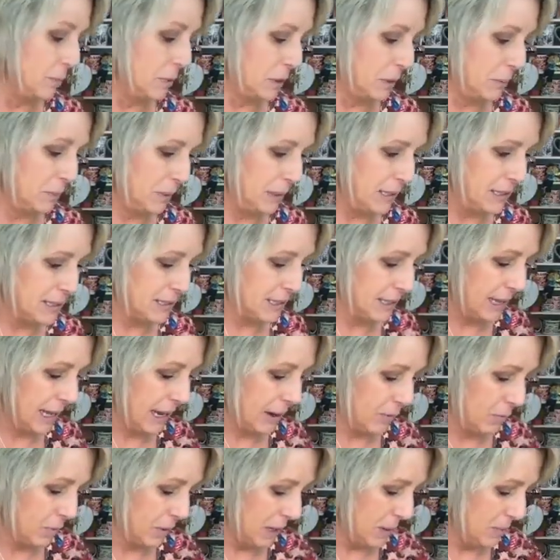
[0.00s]
Could put a piece of
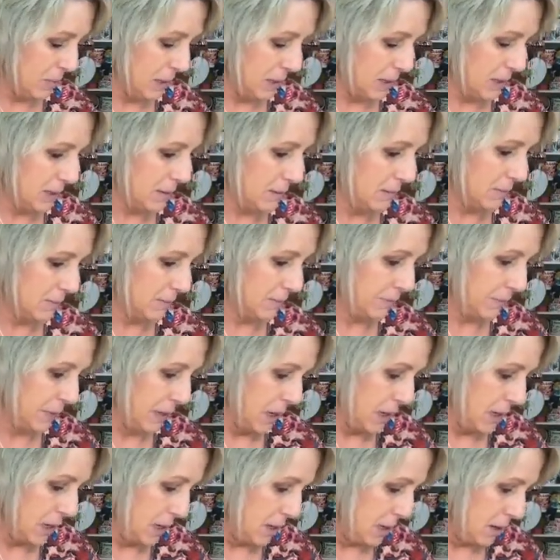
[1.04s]
that ribbon,
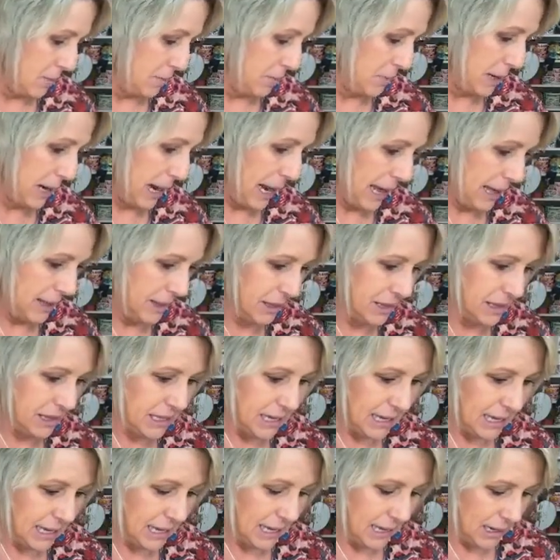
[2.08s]
but I
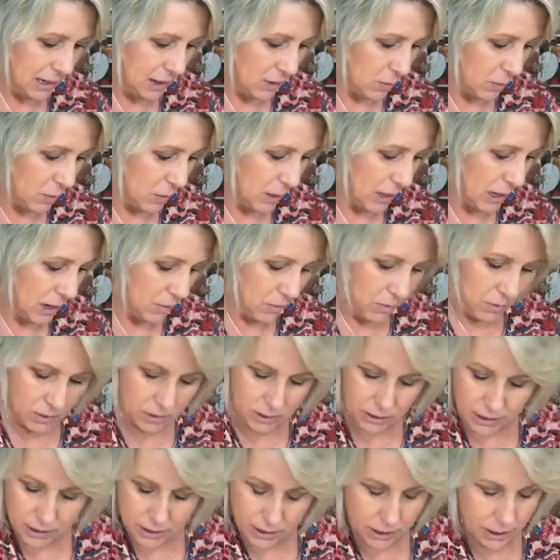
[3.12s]
think what I
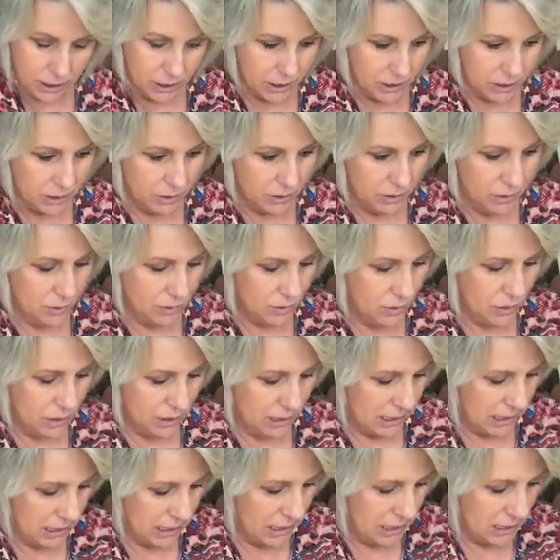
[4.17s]
want to
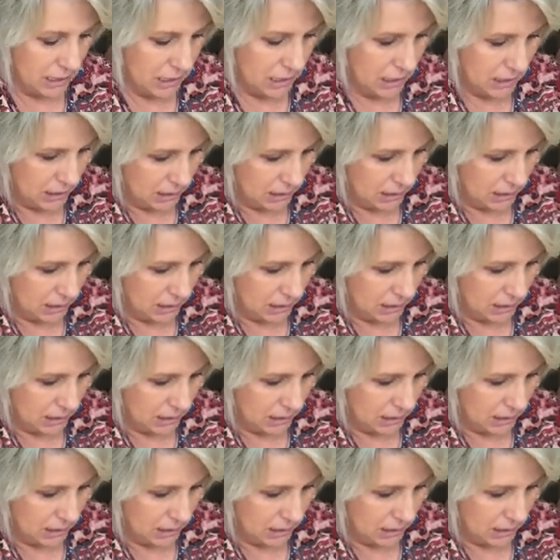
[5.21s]
do